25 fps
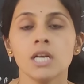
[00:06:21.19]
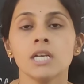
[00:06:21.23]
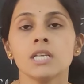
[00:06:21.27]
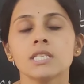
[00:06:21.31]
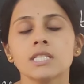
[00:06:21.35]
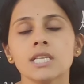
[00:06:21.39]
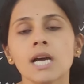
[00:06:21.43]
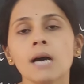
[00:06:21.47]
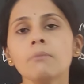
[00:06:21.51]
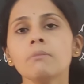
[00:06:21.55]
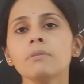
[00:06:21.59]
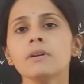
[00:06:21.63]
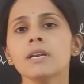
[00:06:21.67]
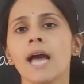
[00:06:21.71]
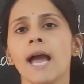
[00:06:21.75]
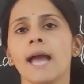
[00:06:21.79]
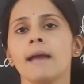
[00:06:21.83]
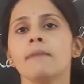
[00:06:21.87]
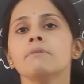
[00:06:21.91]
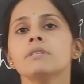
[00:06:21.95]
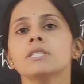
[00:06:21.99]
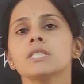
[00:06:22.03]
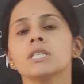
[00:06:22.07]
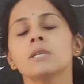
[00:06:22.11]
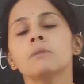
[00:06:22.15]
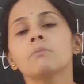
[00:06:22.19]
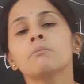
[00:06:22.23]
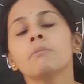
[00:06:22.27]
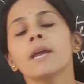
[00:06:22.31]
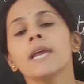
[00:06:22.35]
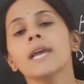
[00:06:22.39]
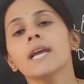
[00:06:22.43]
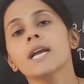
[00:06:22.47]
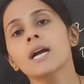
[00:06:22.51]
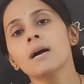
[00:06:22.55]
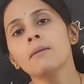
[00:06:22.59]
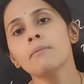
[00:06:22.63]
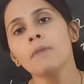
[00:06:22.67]
Sometimes it
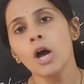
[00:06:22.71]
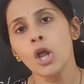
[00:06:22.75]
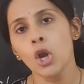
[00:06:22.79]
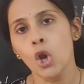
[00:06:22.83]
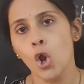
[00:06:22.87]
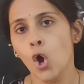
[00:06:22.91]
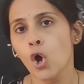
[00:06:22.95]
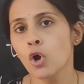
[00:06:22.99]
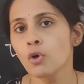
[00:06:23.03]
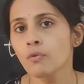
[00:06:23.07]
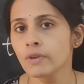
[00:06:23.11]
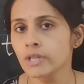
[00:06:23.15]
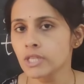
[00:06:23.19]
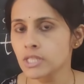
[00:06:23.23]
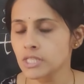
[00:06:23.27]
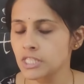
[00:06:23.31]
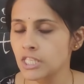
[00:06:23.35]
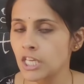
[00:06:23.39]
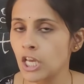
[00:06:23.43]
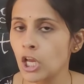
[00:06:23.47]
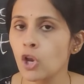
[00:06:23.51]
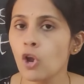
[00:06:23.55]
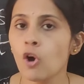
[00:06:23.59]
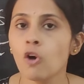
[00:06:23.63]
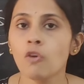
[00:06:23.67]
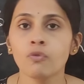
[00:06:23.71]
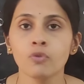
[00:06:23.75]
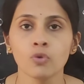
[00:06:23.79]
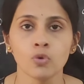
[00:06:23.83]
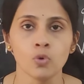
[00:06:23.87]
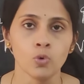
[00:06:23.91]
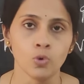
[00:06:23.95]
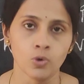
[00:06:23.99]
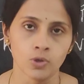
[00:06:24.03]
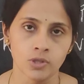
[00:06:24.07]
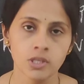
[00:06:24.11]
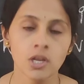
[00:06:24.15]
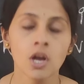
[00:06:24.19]
may come along with sale of
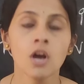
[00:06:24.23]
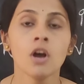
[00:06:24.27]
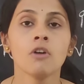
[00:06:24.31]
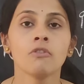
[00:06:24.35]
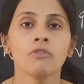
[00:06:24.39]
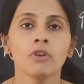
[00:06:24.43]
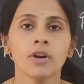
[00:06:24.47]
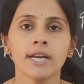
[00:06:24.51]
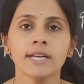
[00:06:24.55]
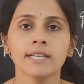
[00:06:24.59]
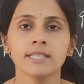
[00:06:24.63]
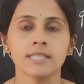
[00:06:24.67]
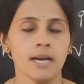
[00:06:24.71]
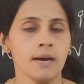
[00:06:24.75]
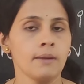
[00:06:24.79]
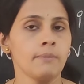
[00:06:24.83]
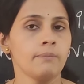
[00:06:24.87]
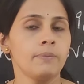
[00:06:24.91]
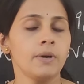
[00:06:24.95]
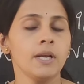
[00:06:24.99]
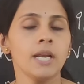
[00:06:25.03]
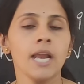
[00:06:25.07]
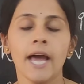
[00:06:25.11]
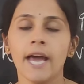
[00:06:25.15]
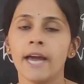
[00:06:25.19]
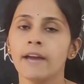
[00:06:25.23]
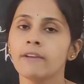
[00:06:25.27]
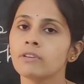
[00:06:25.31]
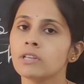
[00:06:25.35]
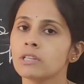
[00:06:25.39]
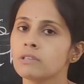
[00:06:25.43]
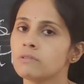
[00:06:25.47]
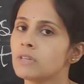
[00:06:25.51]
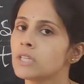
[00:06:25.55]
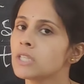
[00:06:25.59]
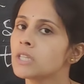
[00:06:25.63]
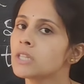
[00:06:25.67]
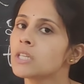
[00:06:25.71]
goods. For example, I have
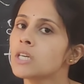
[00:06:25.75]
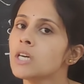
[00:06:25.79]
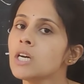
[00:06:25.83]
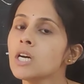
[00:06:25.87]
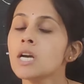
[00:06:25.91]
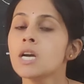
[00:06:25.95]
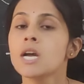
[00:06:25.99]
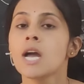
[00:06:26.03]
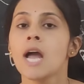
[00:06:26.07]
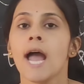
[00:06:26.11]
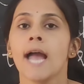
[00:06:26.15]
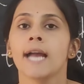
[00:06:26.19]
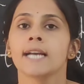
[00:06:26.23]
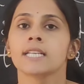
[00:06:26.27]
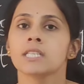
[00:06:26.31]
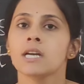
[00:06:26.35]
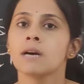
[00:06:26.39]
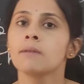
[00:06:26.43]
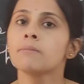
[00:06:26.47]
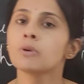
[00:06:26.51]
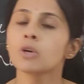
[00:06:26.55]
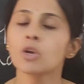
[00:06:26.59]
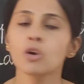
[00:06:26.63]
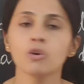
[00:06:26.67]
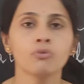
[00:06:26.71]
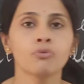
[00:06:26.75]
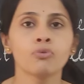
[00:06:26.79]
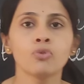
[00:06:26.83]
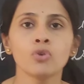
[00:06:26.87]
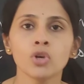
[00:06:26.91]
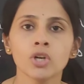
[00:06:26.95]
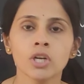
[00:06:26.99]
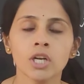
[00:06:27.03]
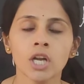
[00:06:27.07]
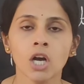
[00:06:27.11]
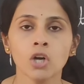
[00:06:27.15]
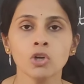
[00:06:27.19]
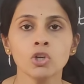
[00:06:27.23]
given the example of
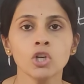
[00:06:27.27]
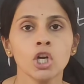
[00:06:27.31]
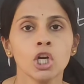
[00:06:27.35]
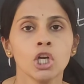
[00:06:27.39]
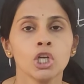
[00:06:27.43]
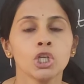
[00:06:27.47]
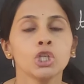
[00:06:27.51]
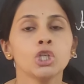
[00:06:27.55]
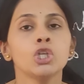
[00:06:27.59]
food now.